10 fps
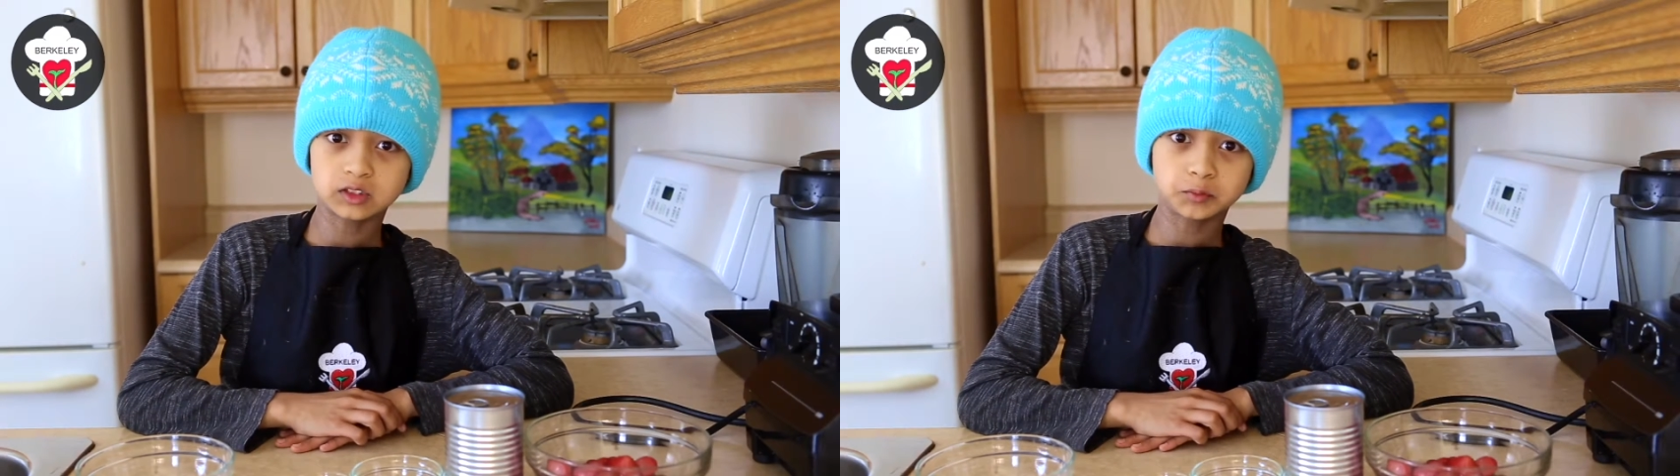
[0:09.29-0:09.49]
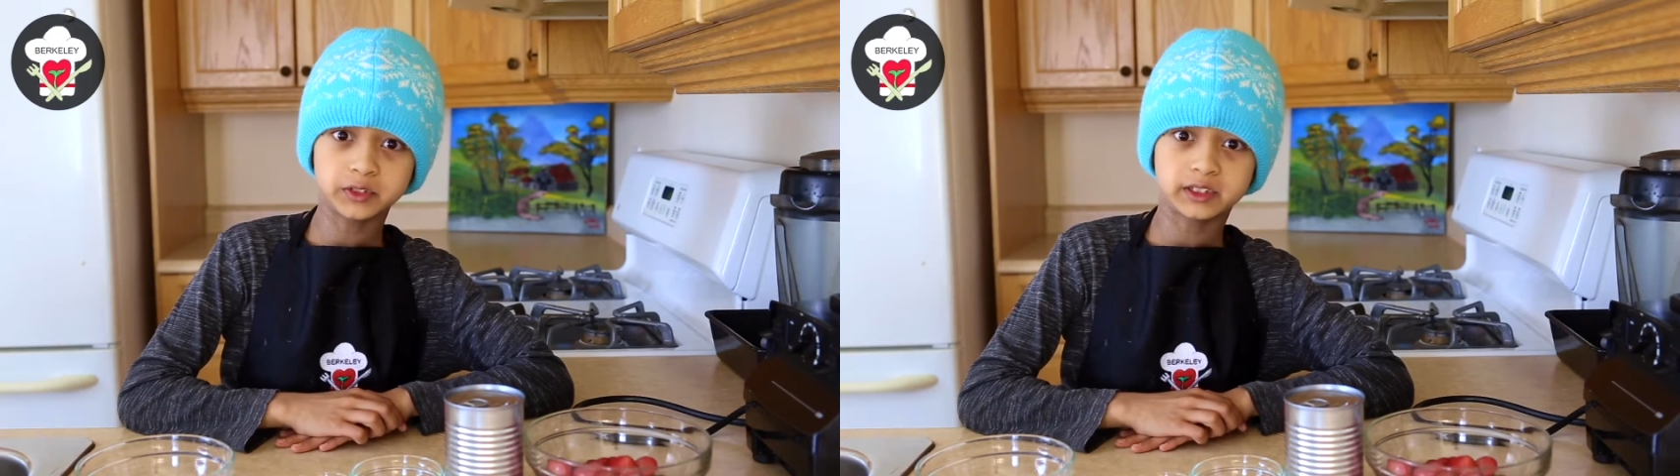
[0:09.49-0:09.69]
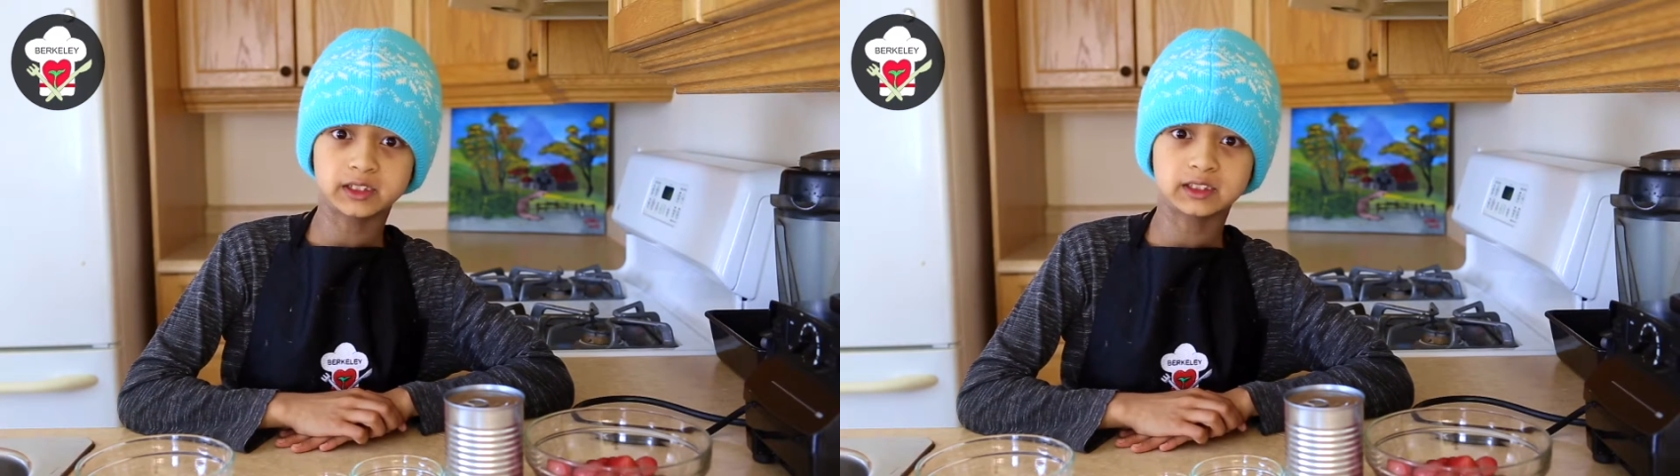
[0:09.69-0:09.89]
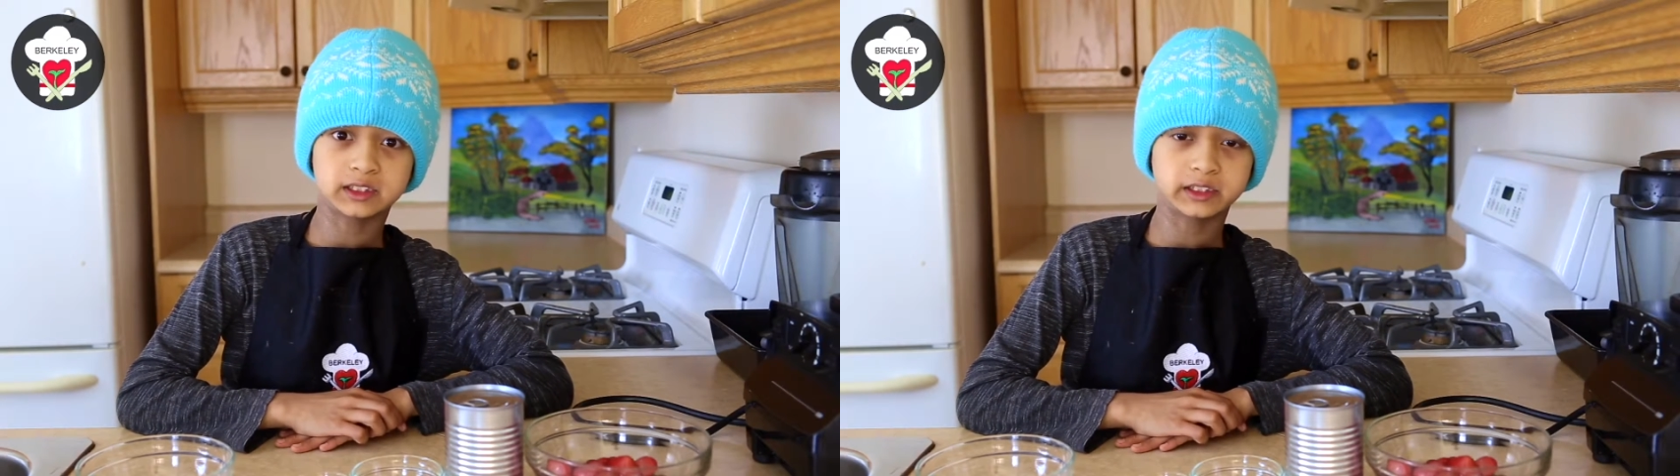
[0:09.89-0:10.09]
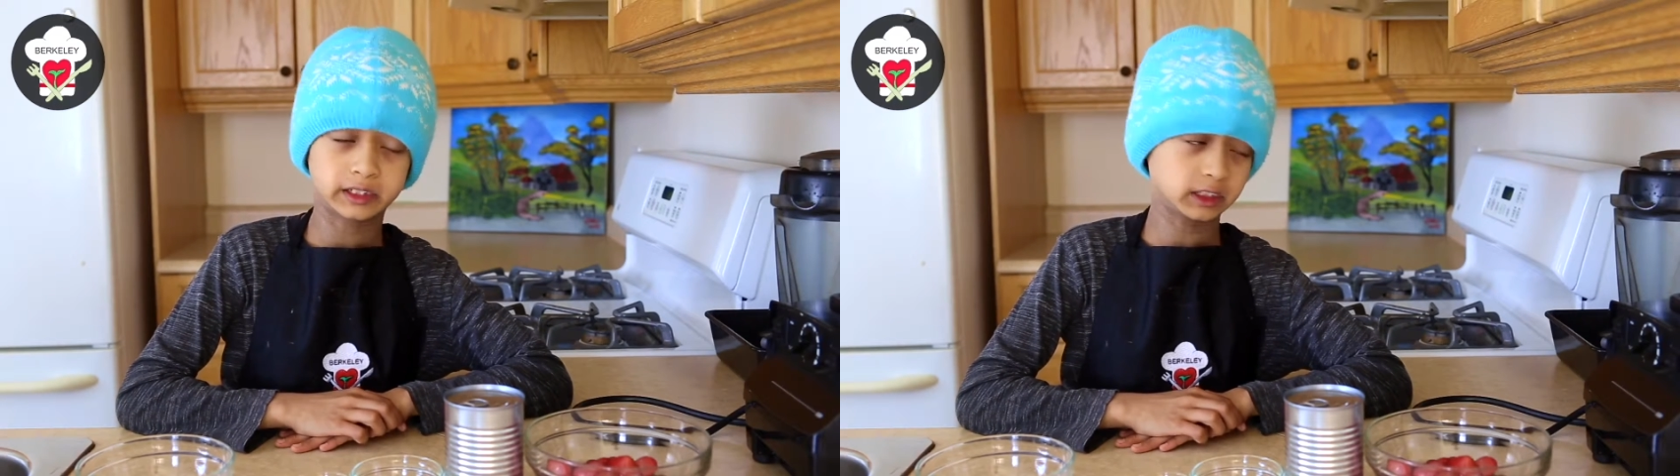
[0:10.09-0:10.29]
simple
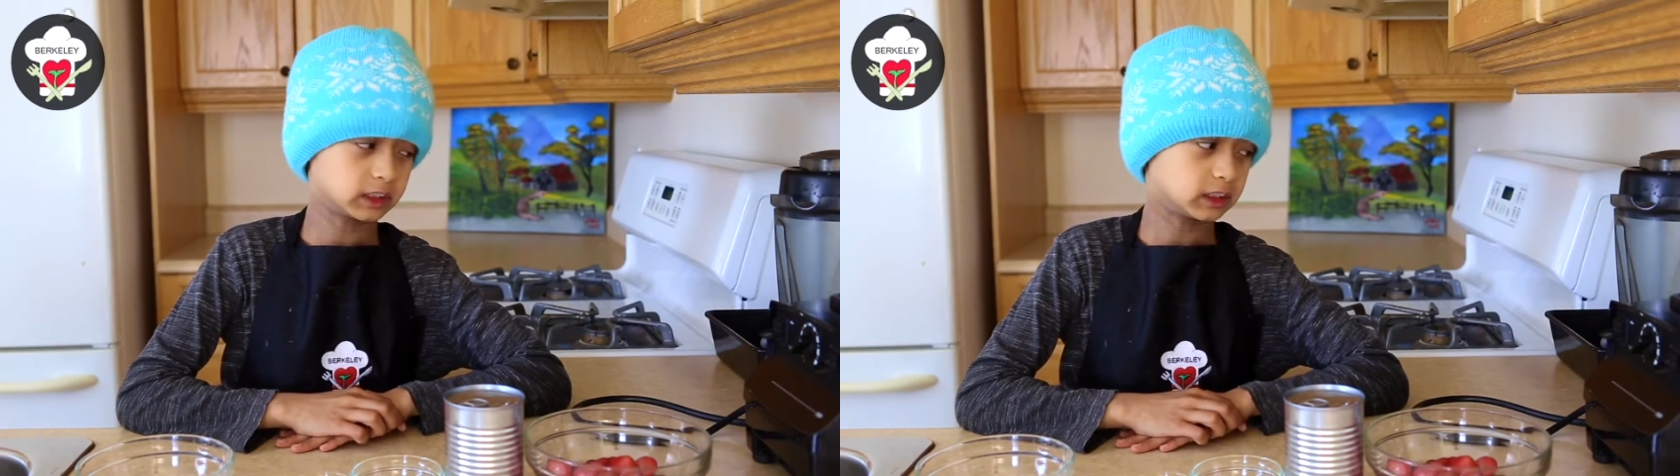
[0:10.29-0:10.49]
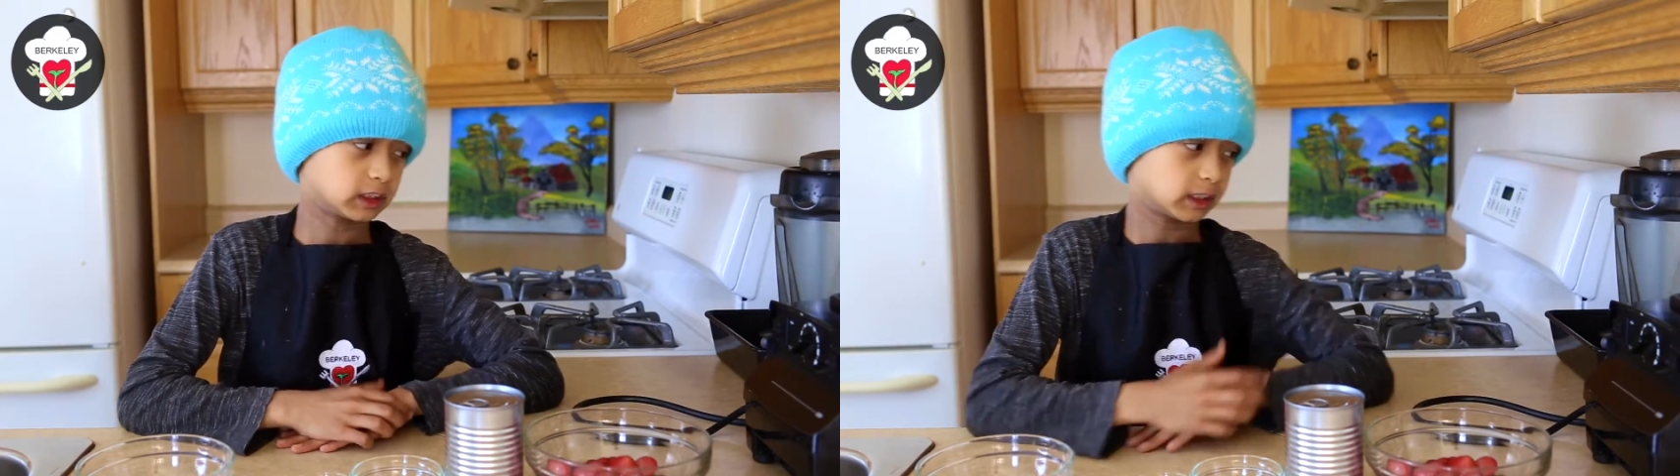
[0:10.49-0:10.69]
things in your kitchen